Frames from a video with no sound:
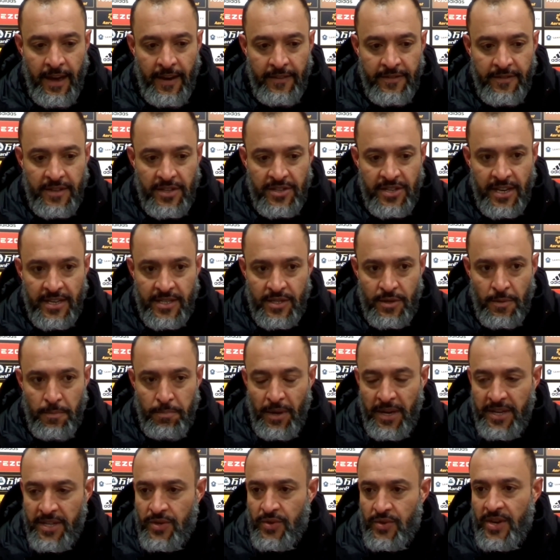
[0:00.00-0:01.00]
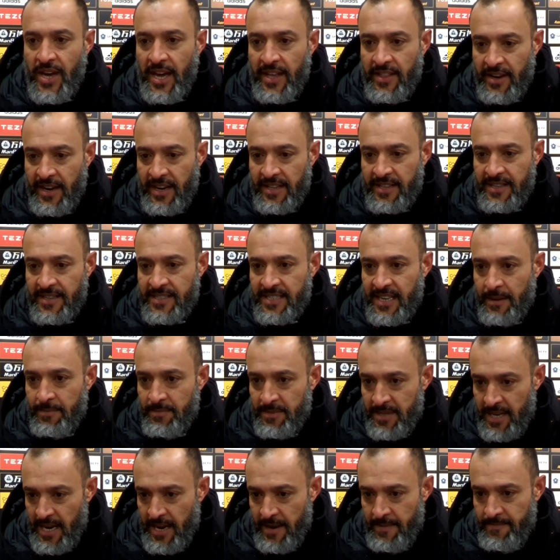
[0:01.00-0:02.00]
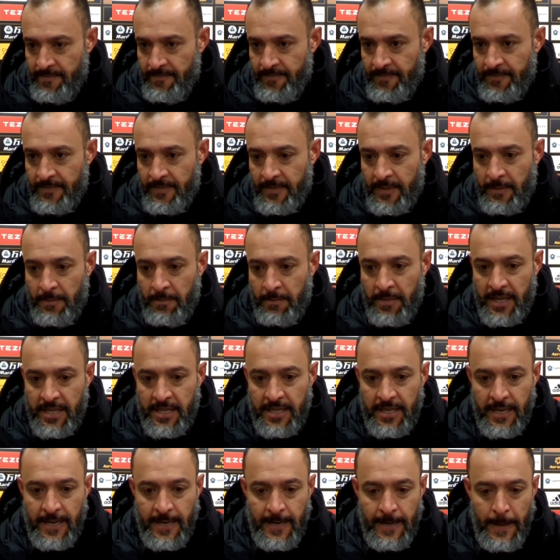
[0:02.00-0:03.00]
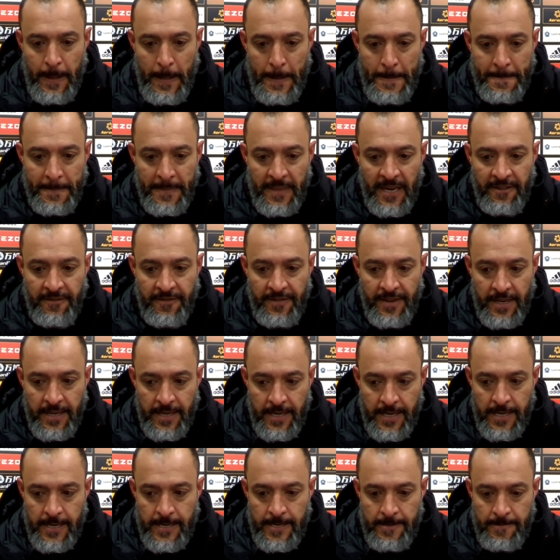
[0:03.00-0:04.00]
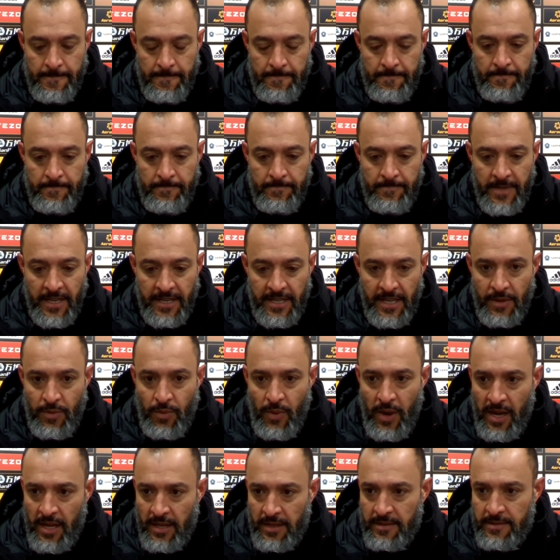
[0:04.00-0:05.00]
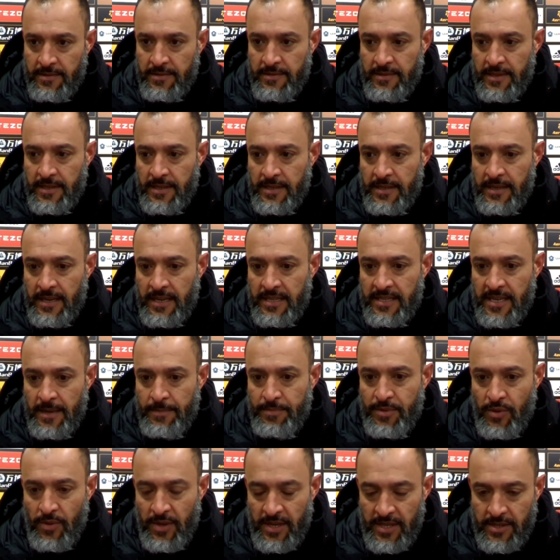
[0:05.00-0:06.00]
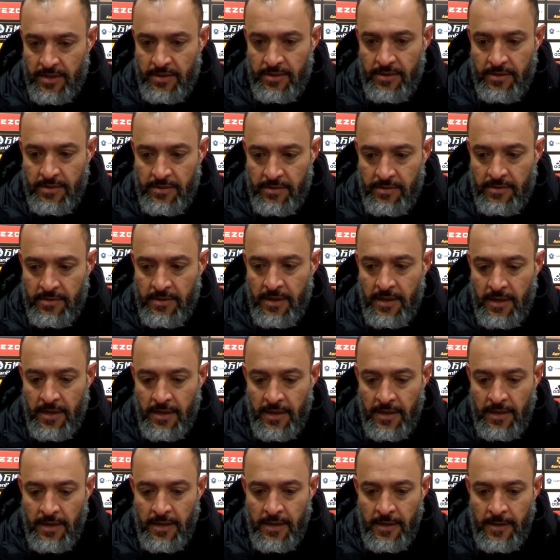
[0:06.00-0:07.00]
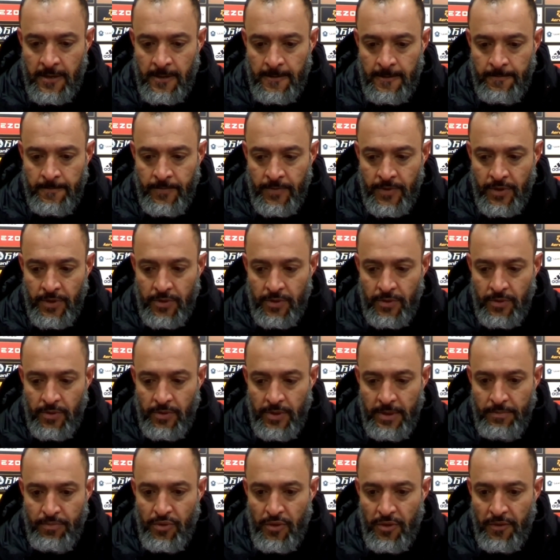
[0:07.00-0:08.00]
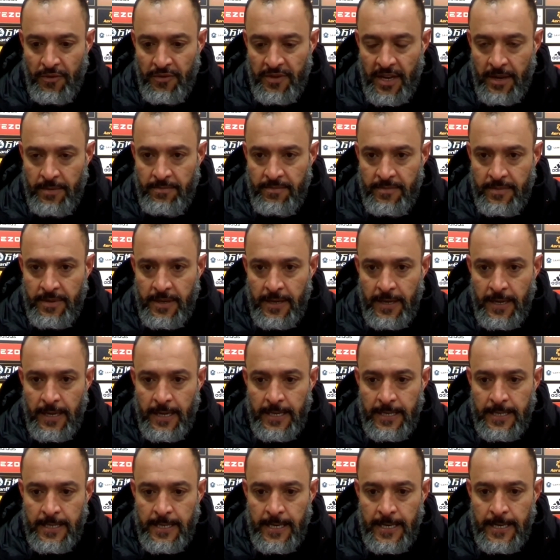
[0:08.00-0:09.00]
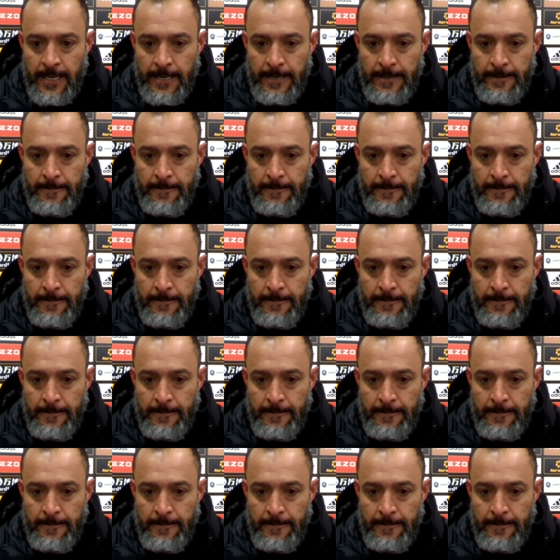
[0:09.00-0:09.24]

have the chance to play together at the same time. But I think they did well. It's up to us to improve them, and